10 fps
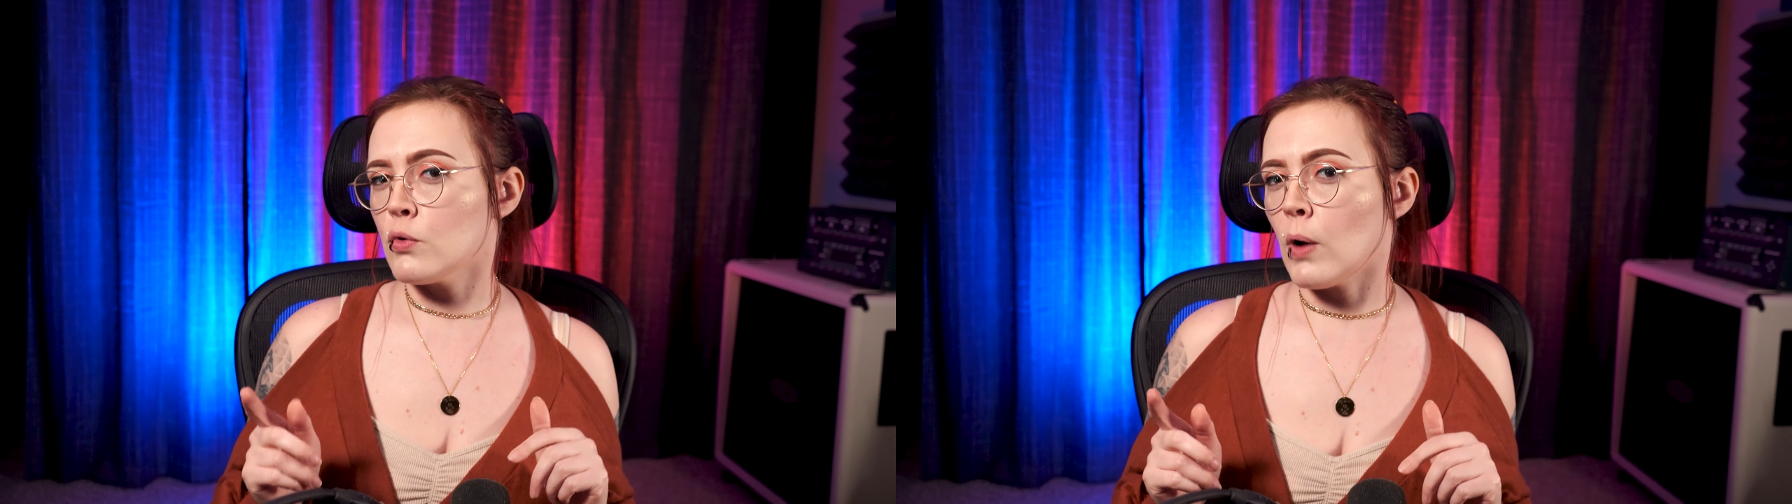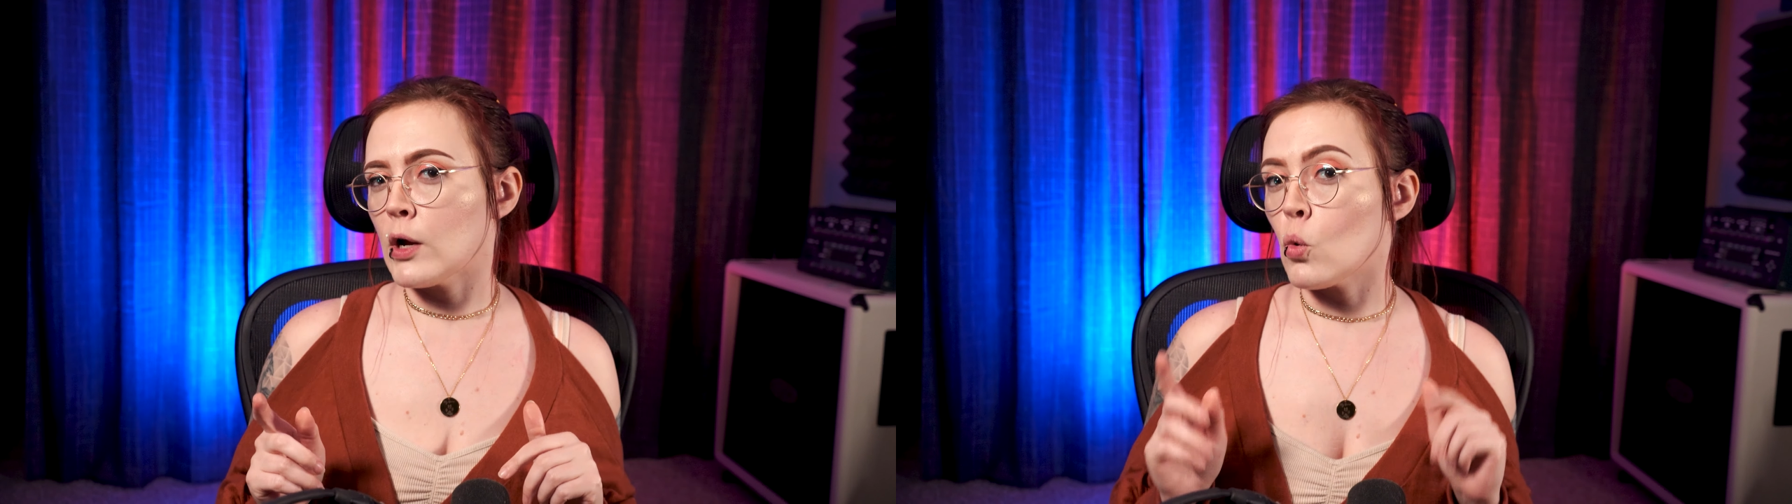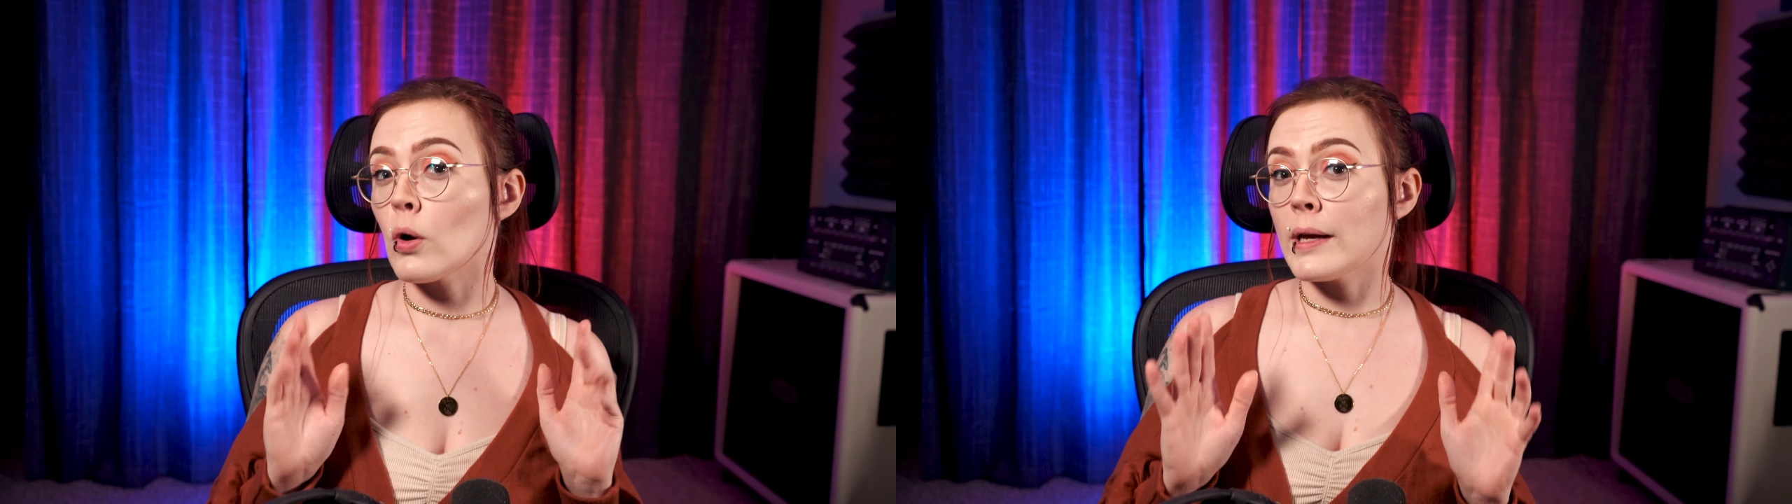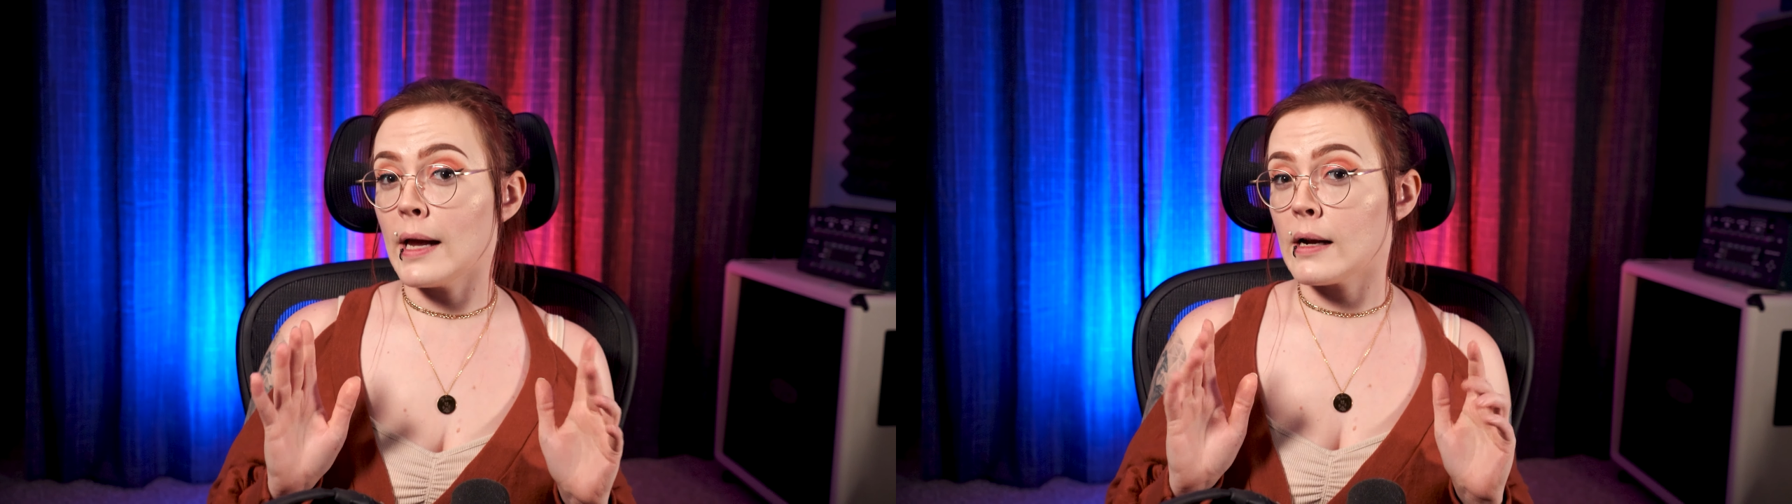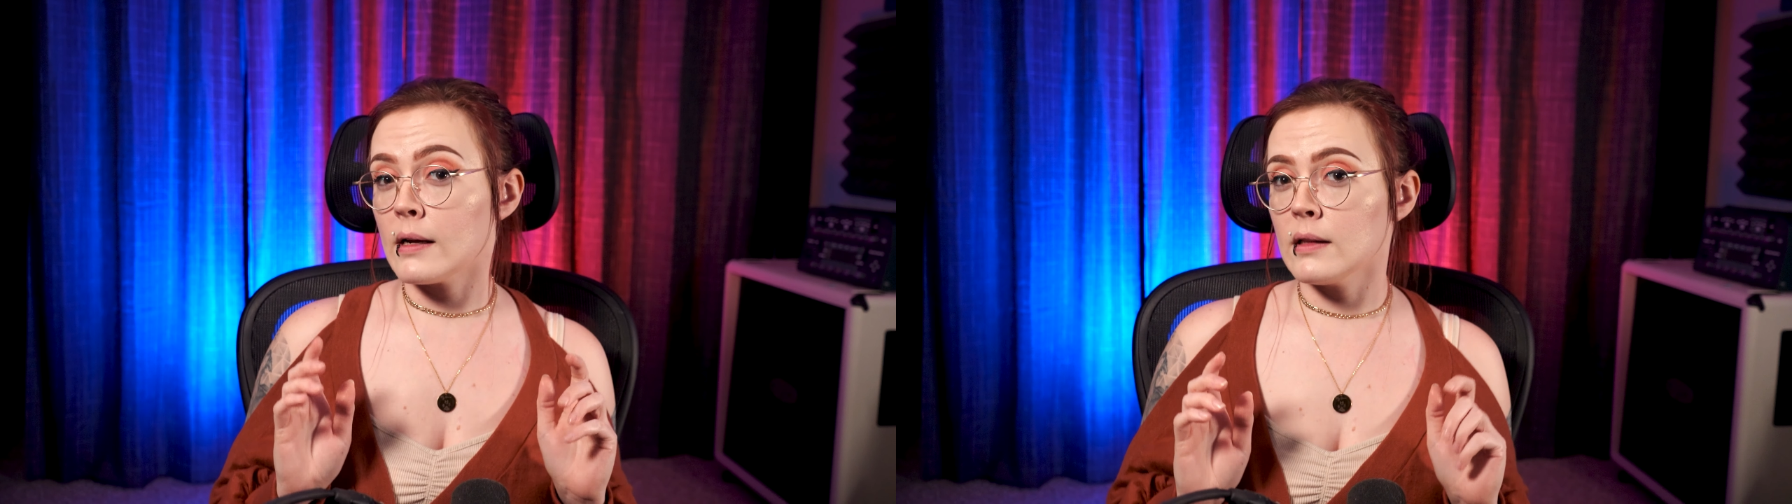would rank
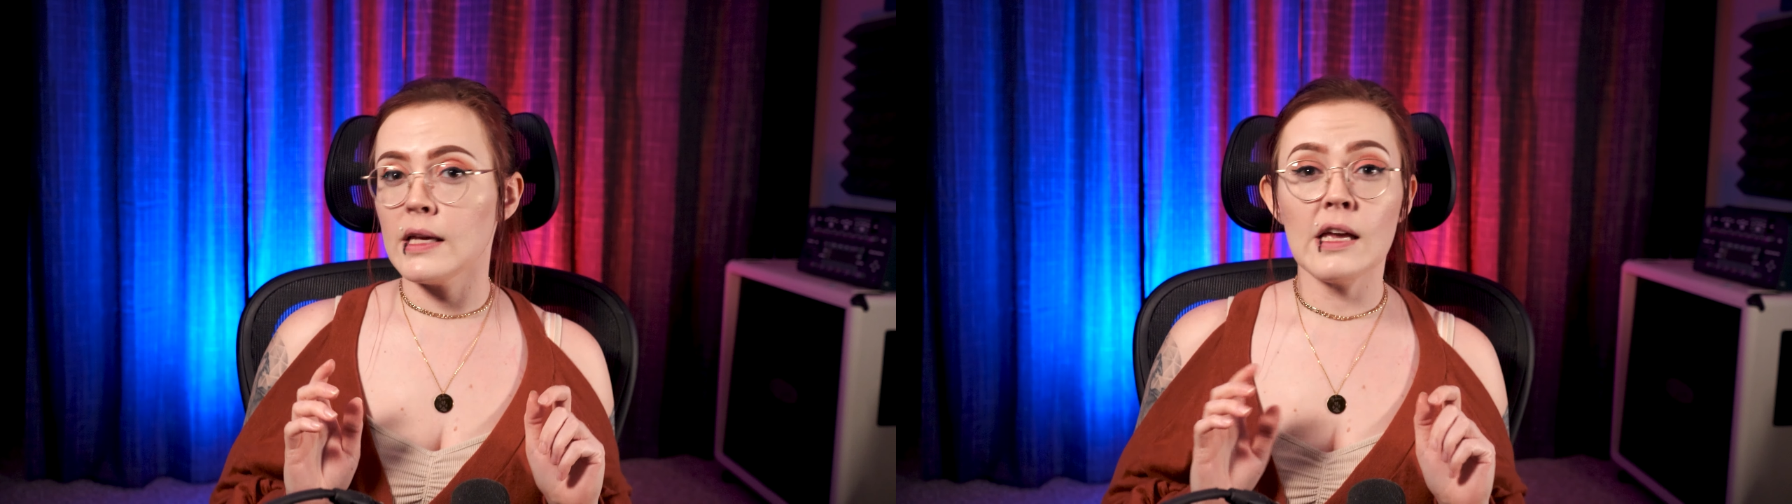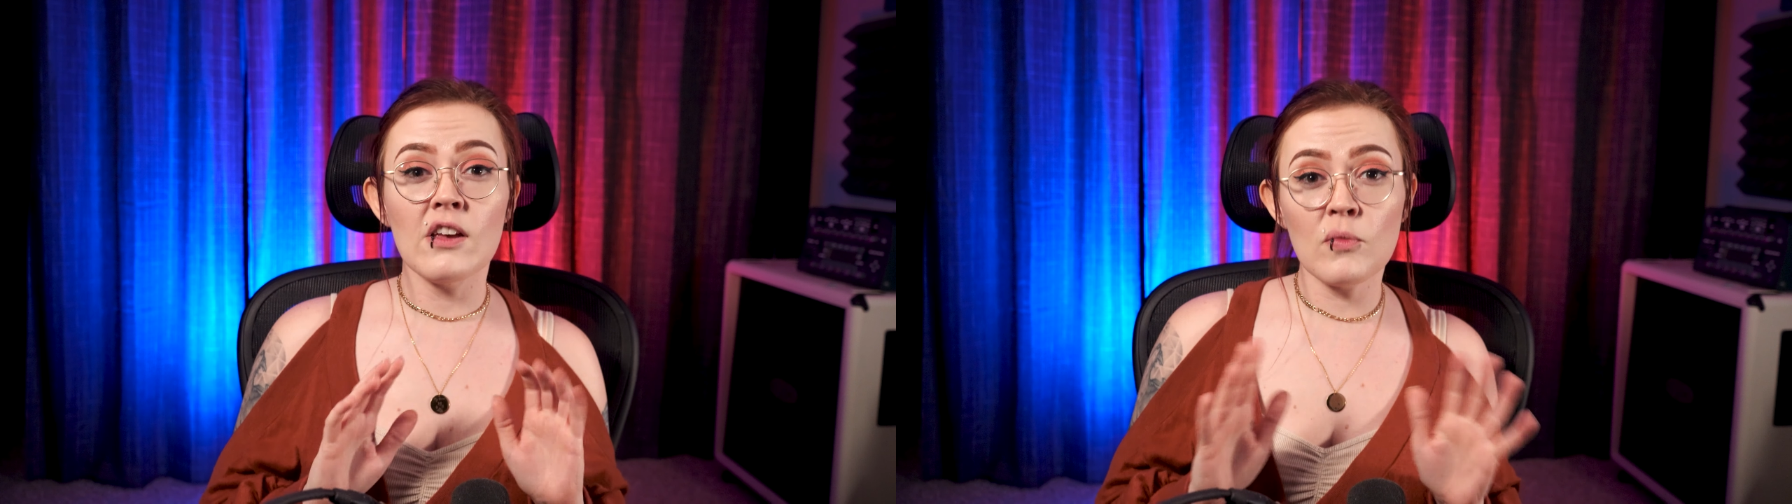organically